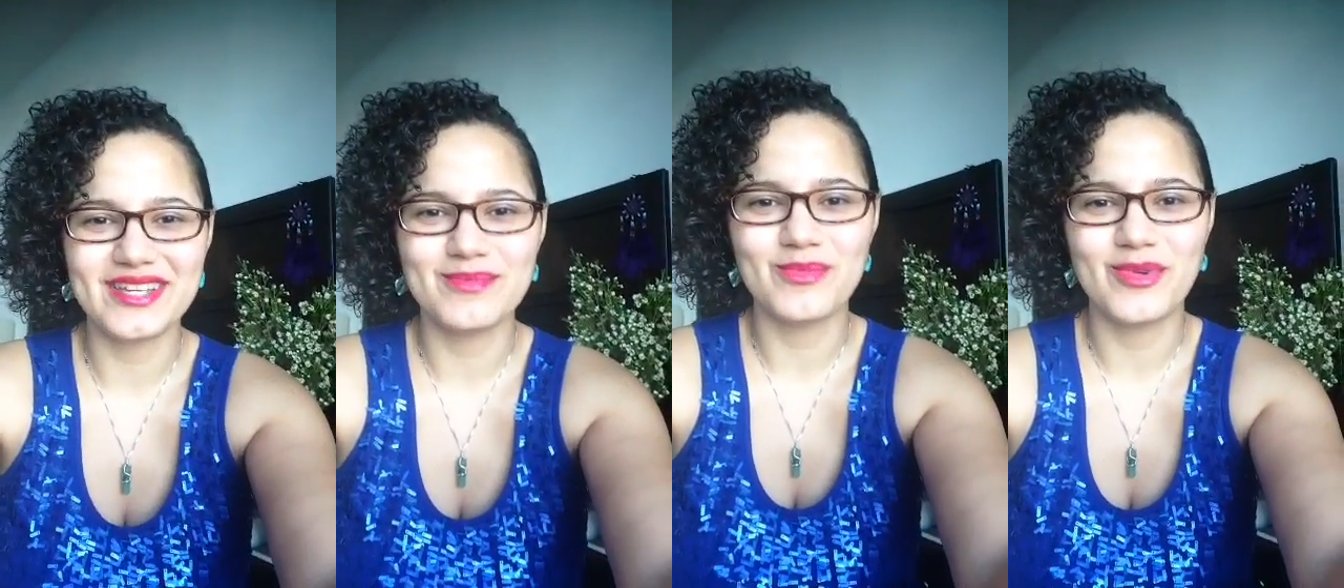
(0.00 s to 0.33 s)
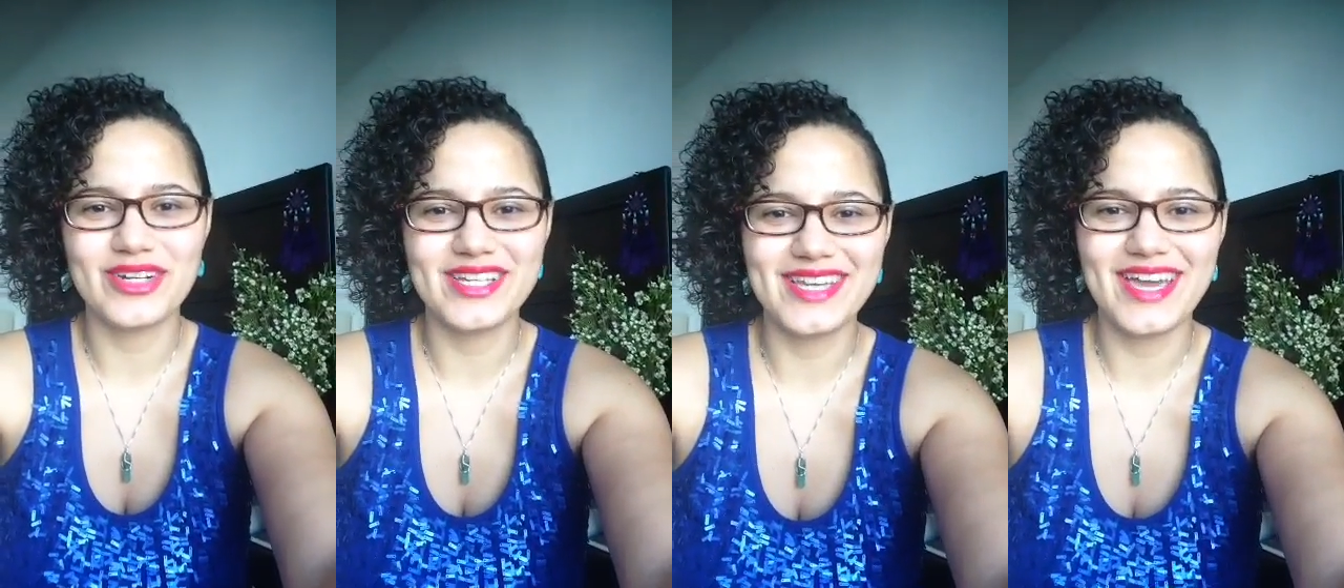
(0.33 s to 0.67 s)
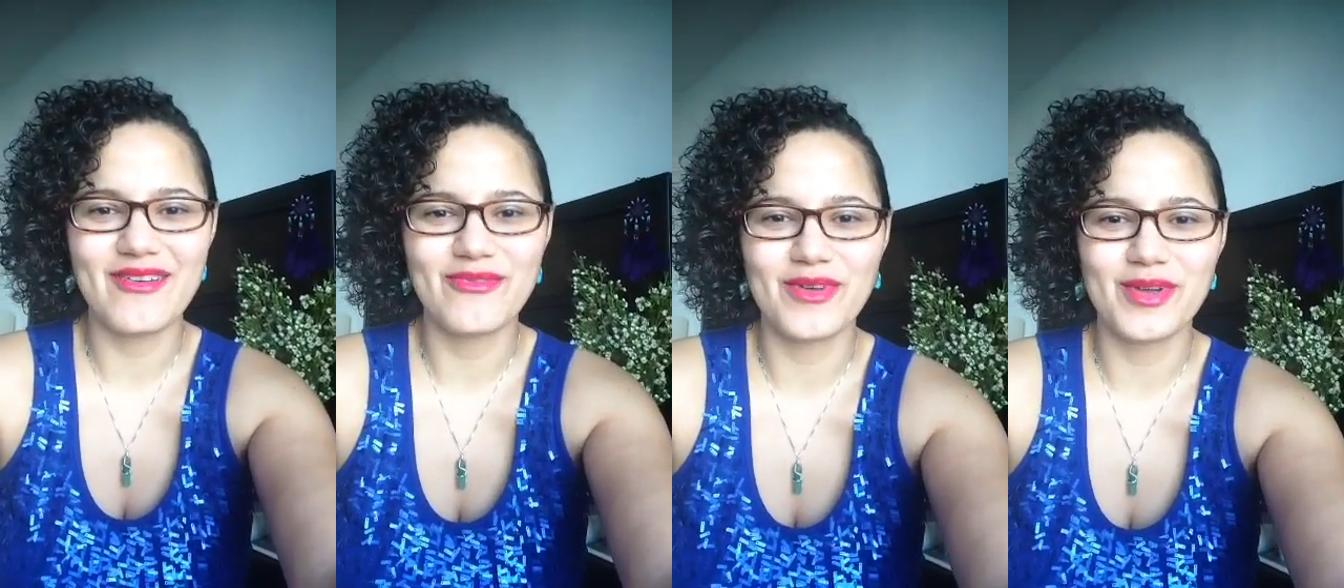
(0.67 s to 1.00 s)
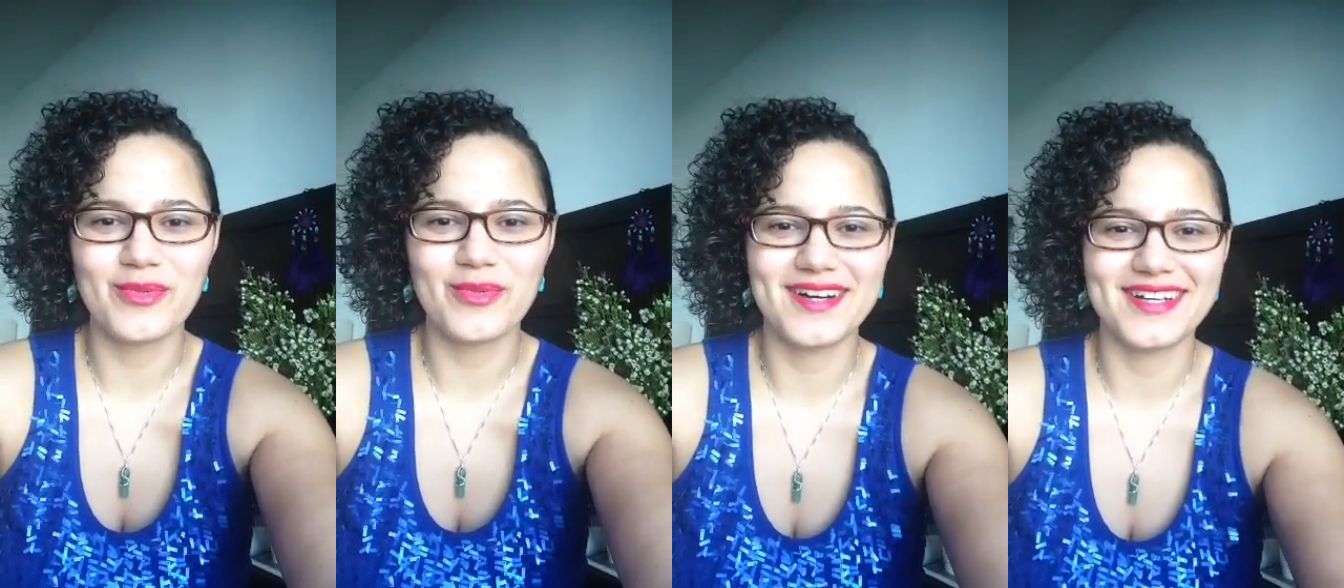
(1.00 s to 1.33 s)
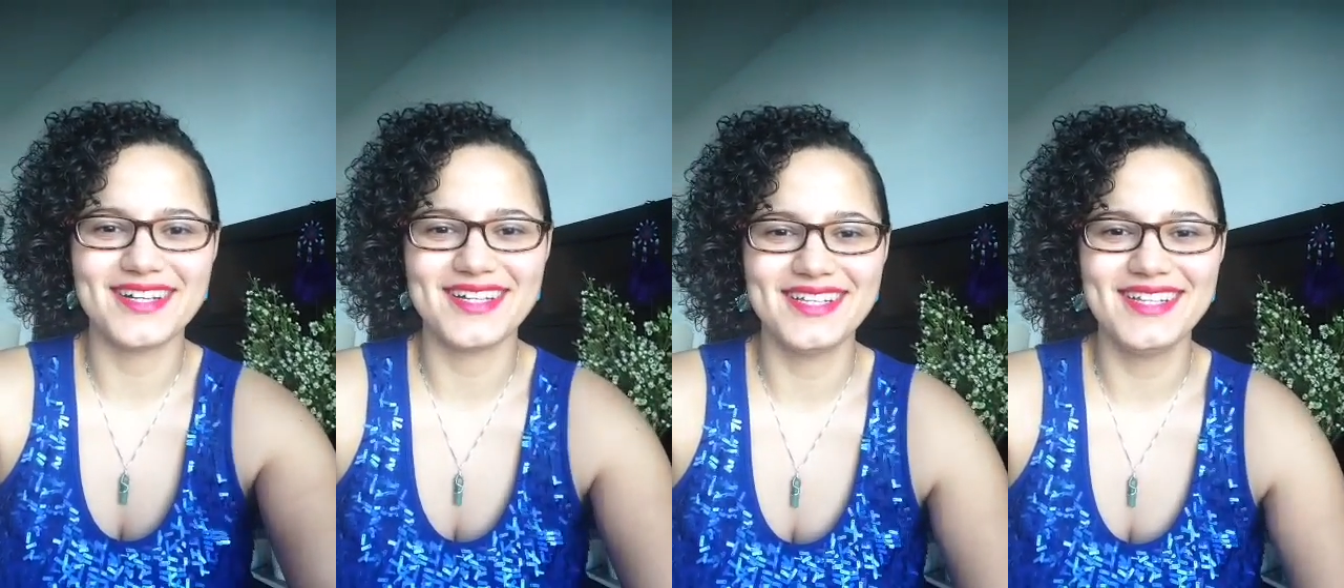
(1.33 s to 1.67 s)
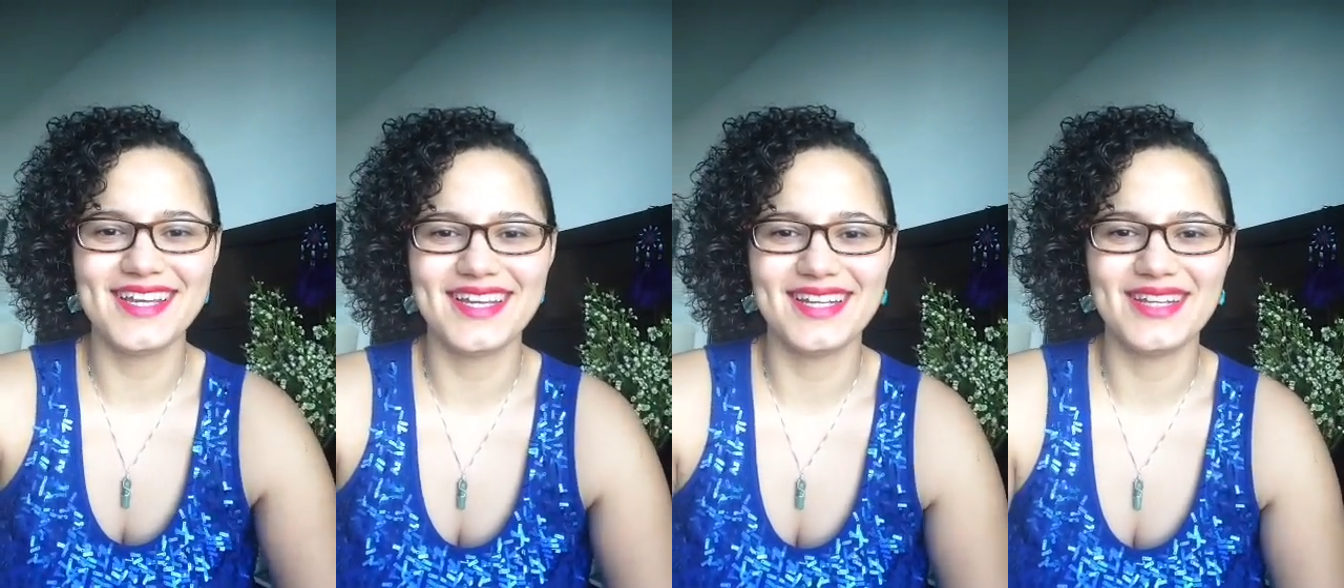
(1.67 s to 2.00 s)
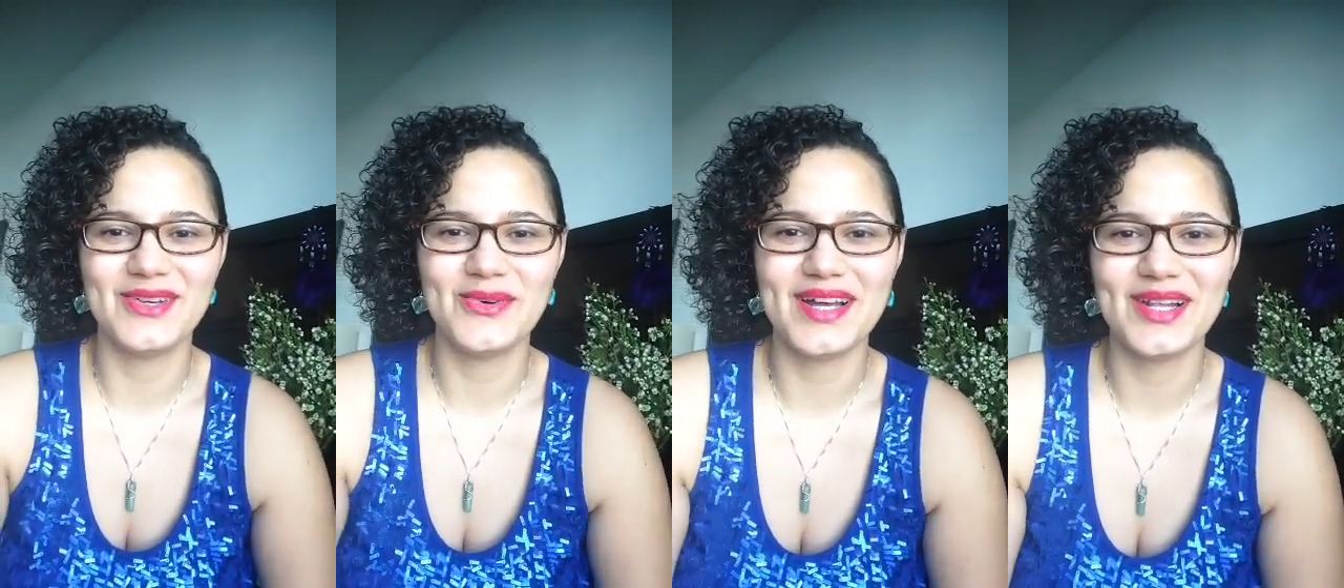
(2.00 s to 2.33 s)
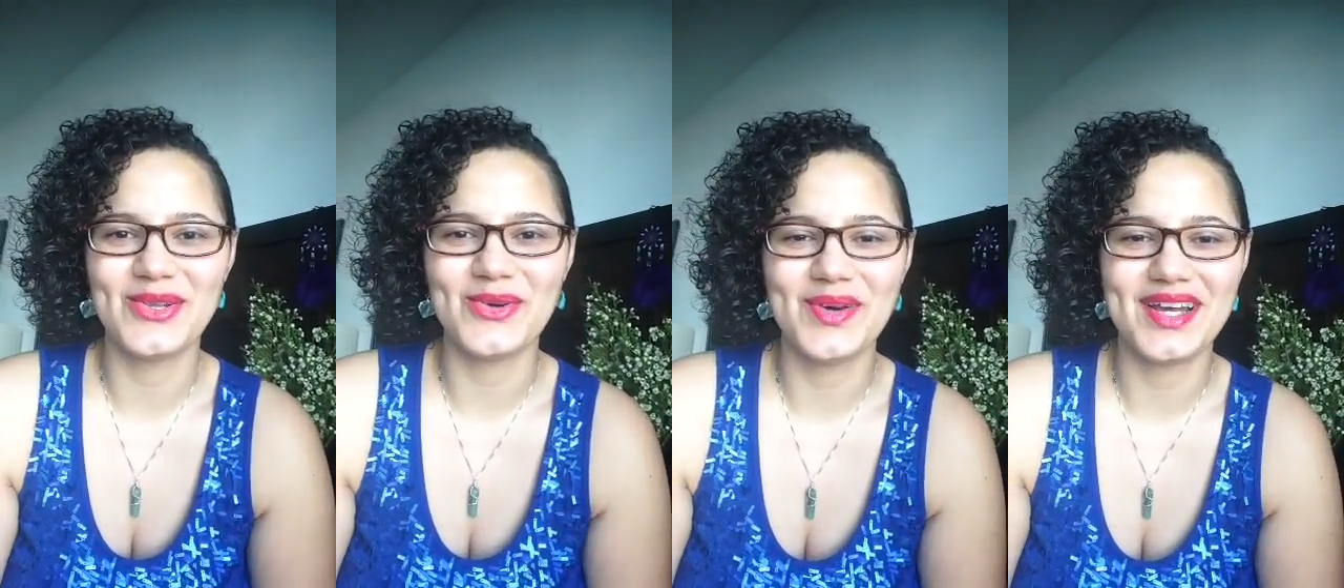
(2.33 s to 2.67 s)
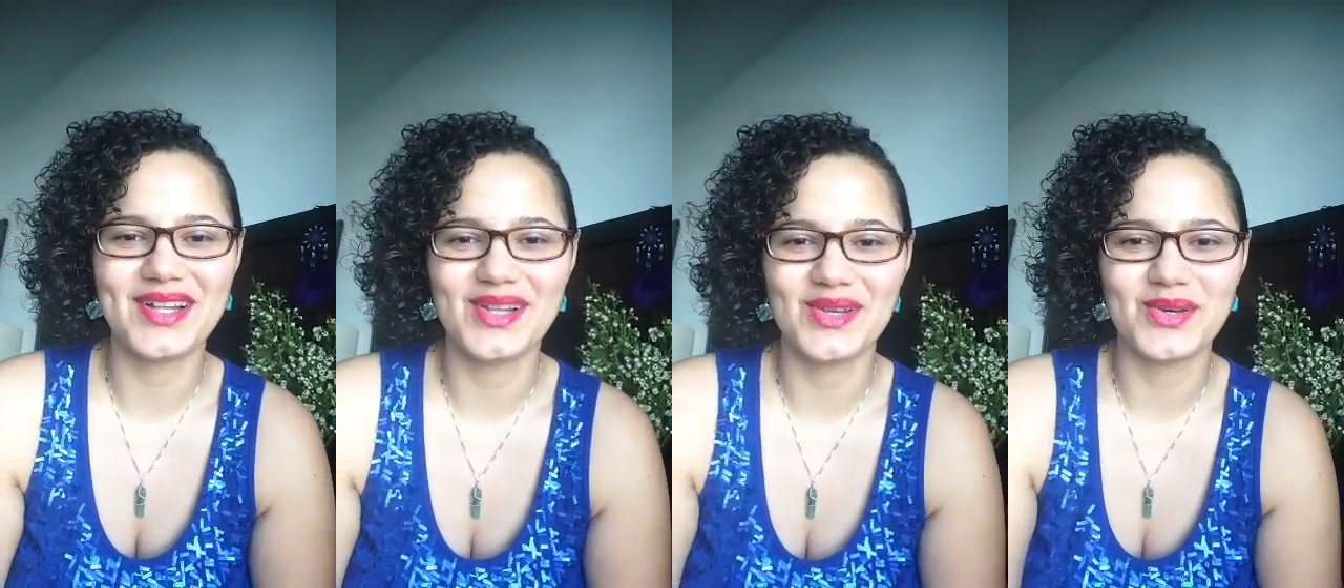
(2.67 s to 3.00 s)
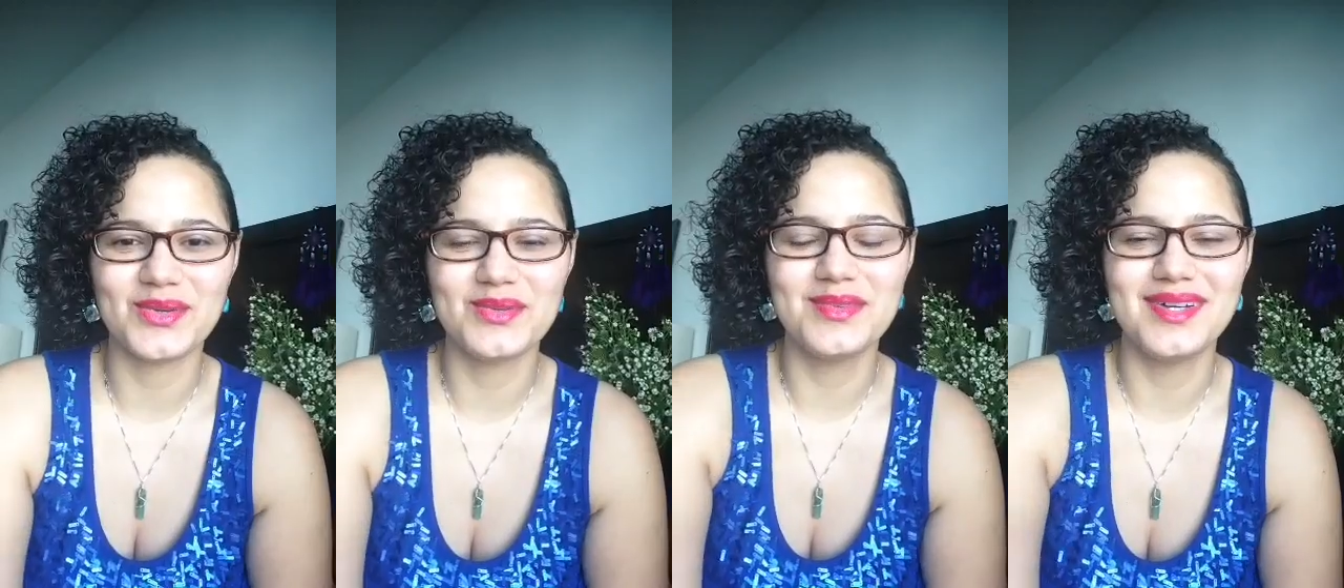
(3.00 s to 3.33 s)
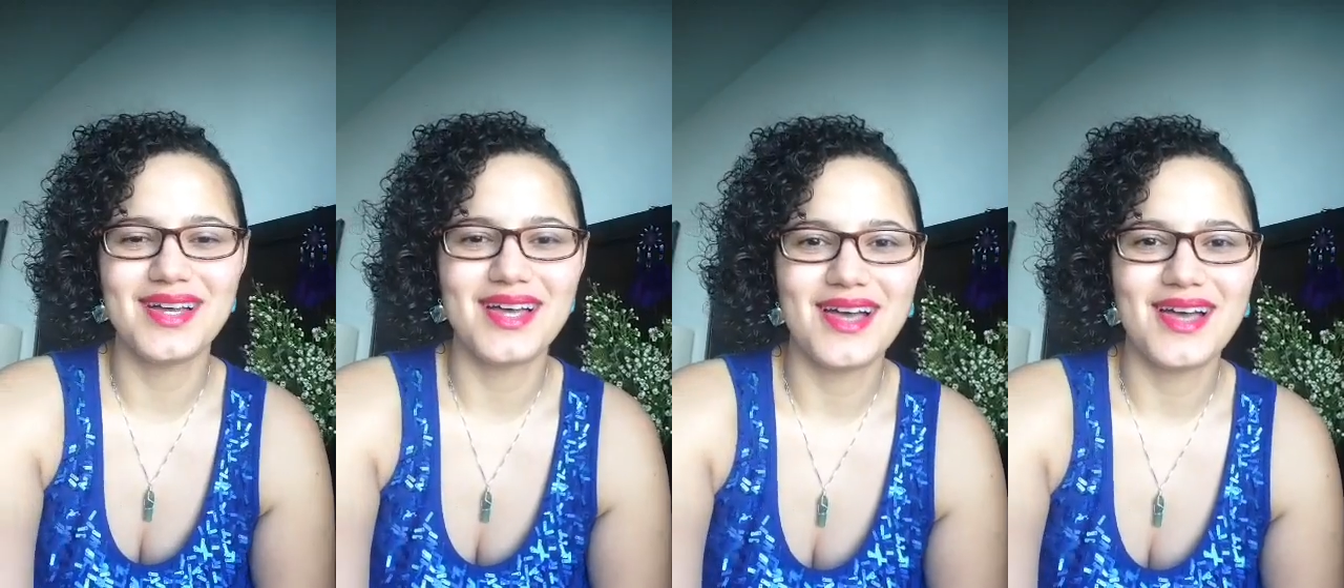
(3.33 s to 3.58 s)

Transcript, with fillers: good morning, everyone. Hello, hello, hello.